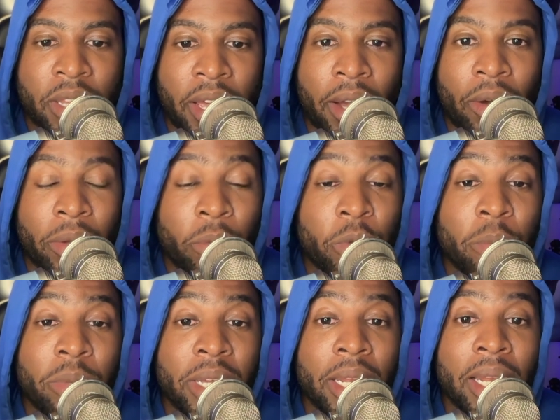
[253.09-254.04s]
it would
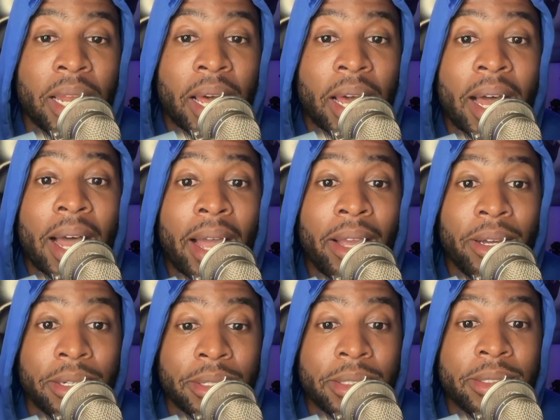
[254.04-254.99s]
be a lot
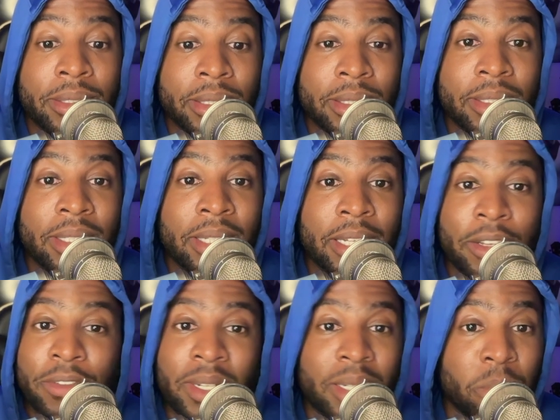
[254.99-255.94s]
higher if
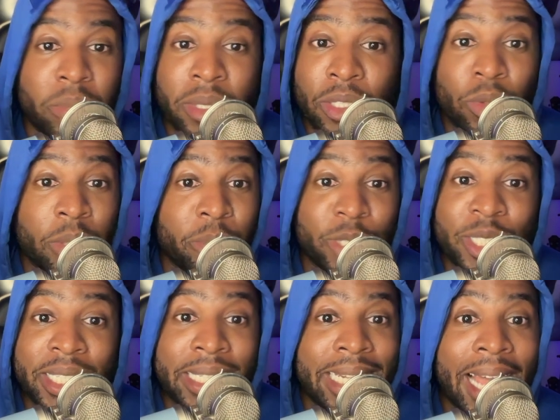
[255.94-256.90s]
I didn't put
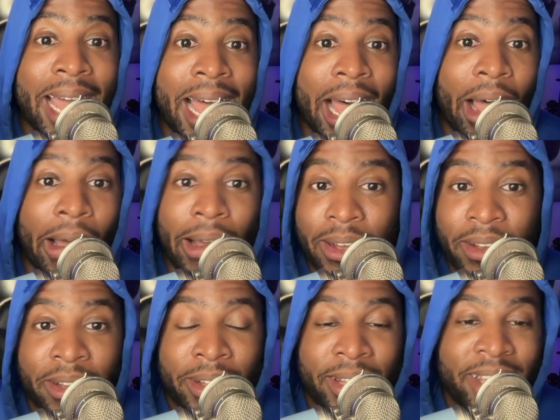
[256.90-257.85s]
20% down,
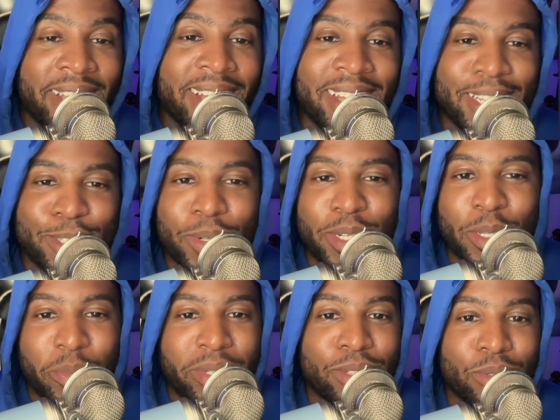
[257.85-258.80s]
and that's why you
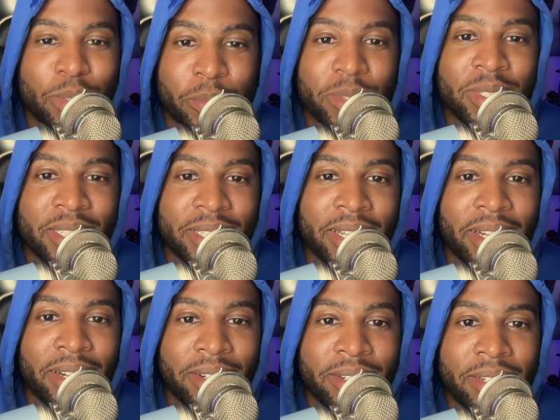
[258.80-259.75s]
put 20%
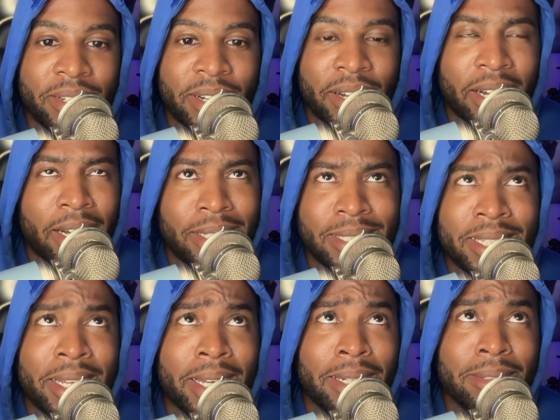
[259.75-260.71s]
down. It's
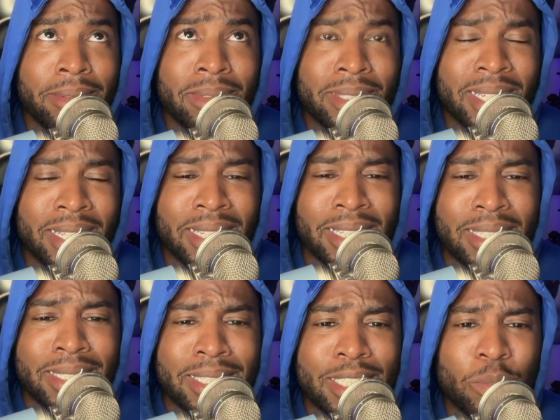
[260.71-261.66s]
at I think
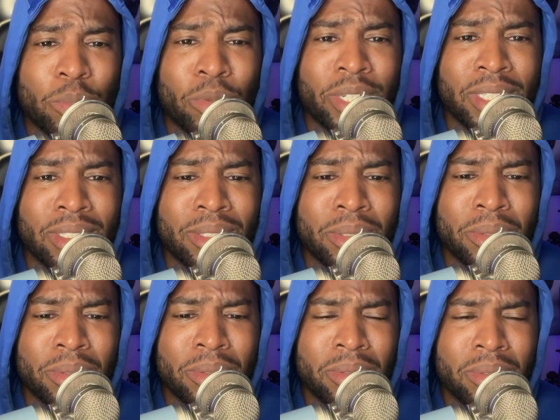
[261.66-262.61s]

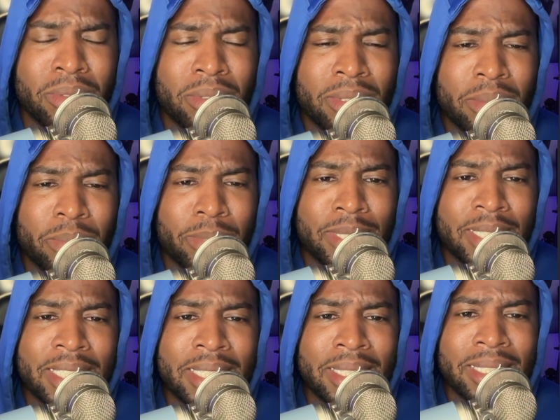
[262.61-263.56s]

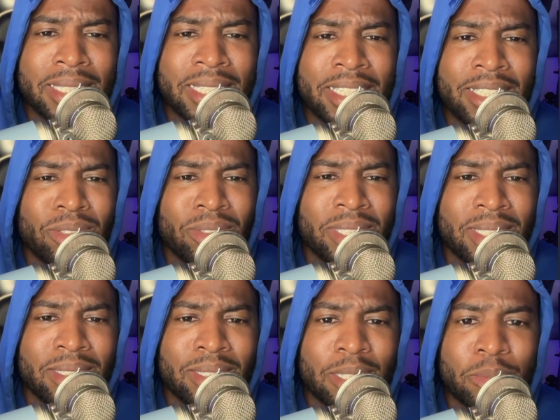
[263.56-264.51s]
6.2% interest
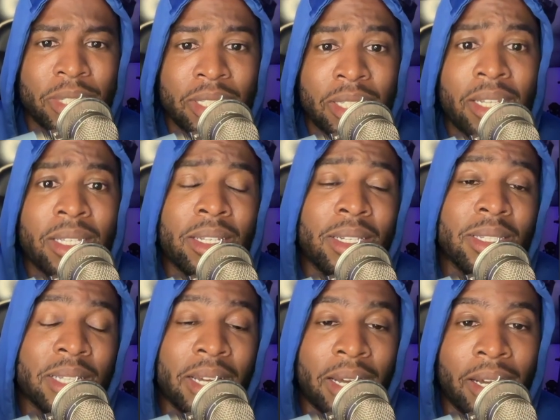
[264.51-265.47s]
or something like that. Yeah, it's
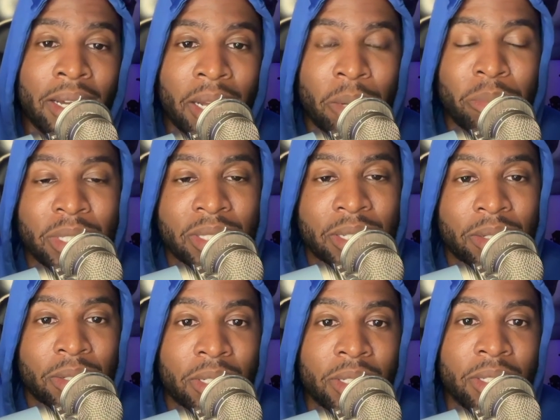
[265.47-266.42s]
high. I missed out
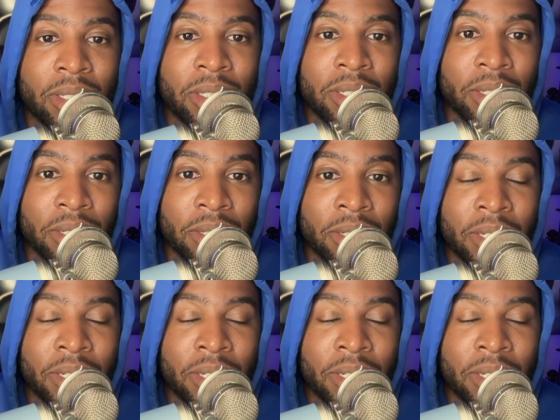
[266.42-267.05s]
on a good deal.